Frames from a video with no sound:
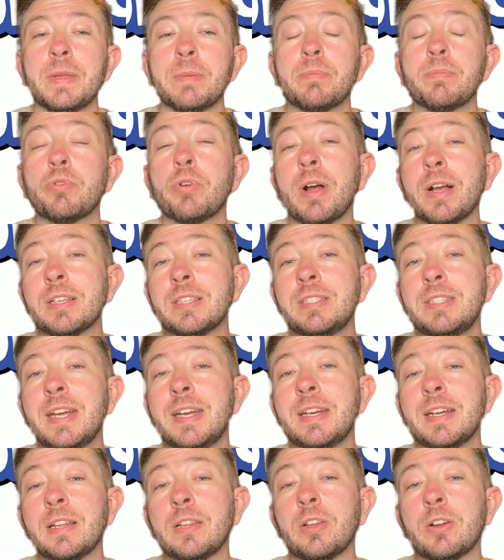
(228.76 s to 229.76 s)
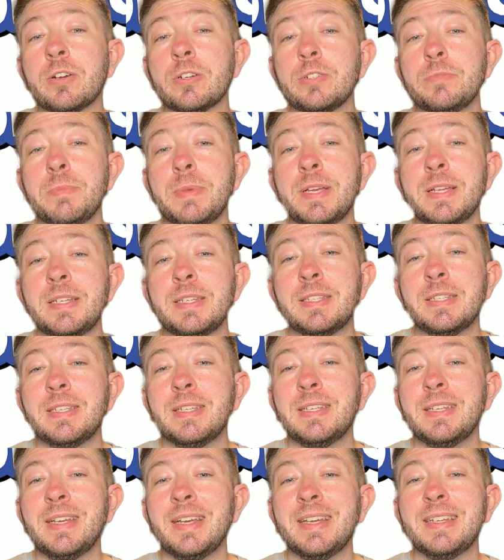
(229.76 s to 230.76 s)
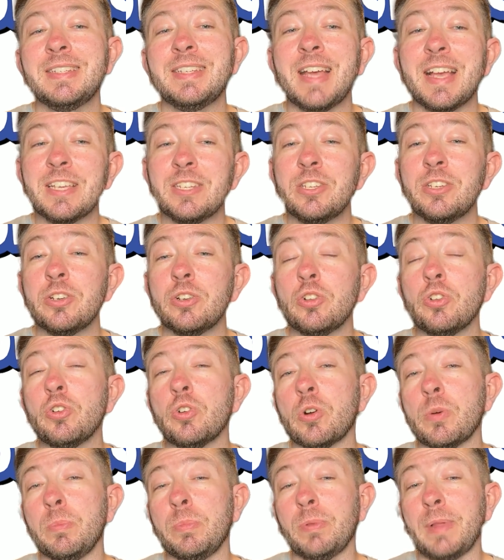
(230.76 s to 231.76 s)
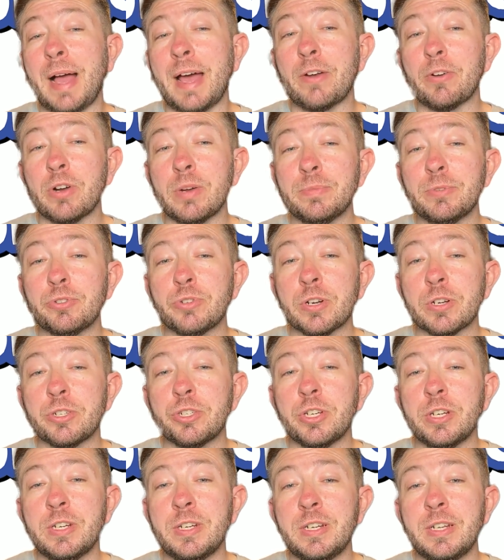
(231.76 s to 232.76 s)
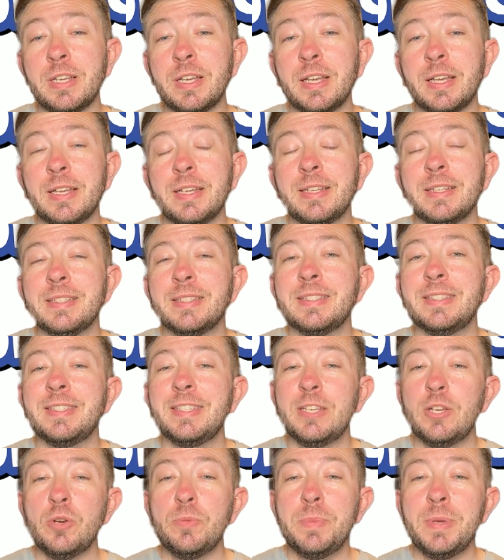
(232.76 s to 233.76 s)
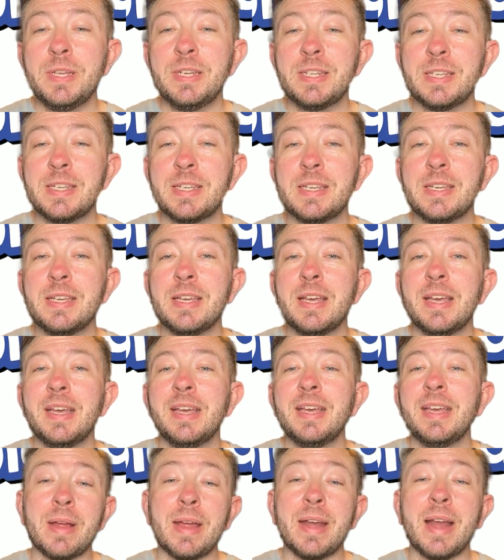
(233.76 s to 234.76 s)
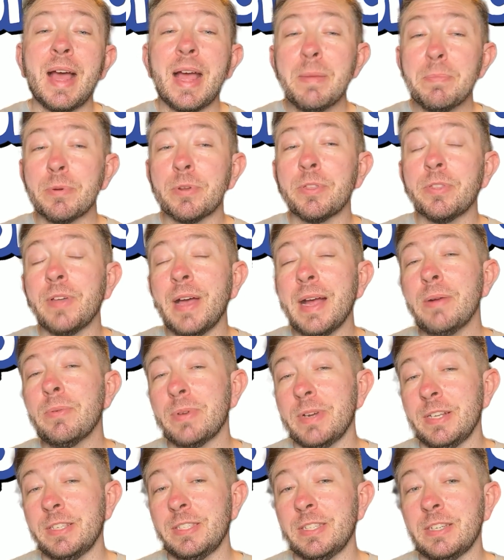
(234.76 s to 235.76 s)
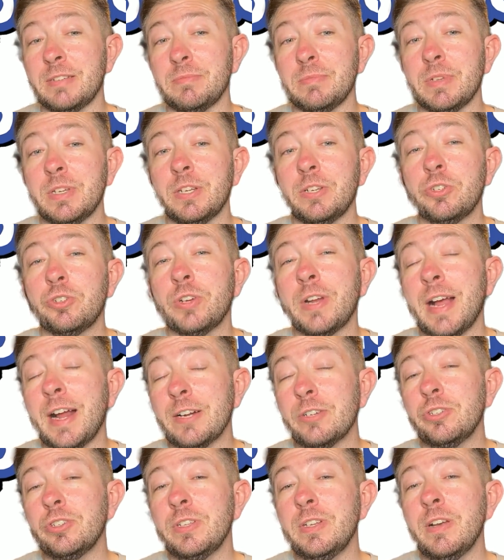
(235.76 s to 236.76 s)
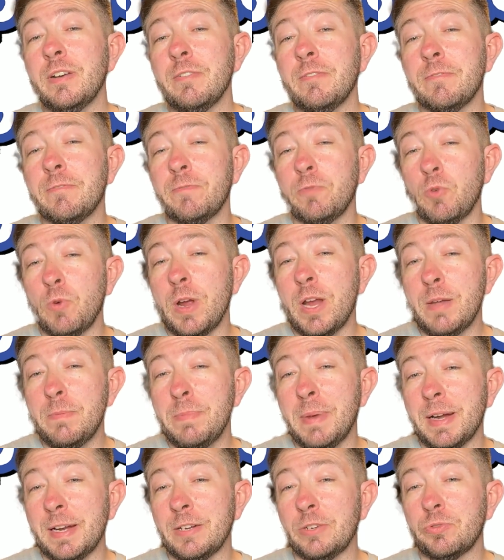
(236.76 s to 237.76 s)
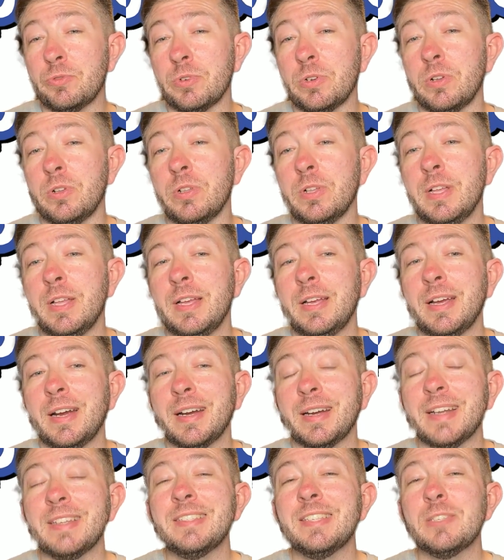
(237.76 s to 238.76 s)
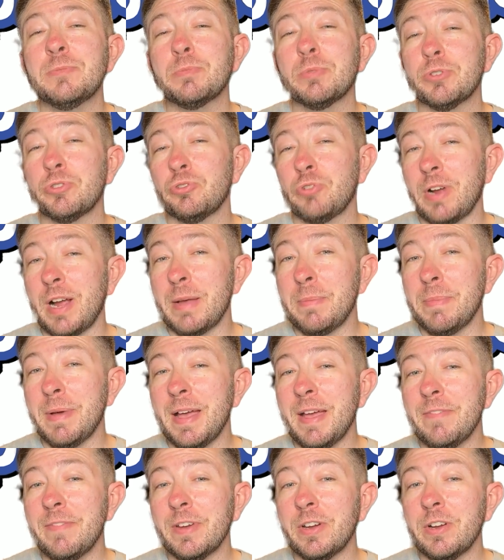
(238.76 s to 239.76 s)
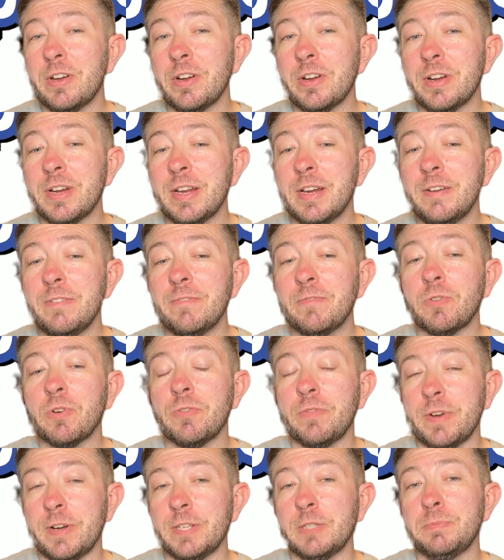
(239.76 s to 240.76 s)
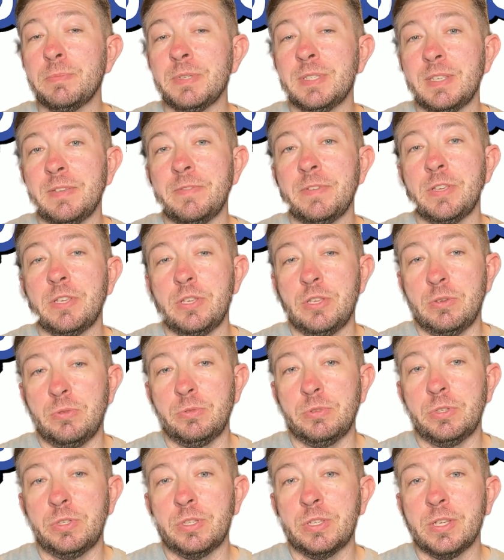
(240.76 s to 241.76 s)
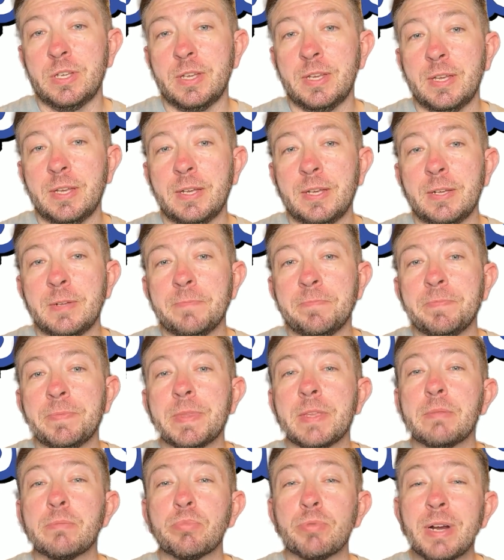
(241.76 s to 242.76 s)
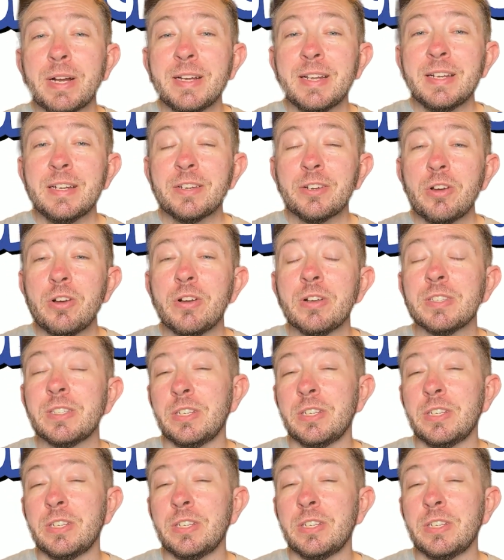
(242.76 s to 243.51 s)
prostate enlargement, intestinal or bladder obstruction, COPD, and hyperthyroidism should actually avoid Benadryl unless it's prescribed by a veterinarian for a very specific use. Pregnant dogs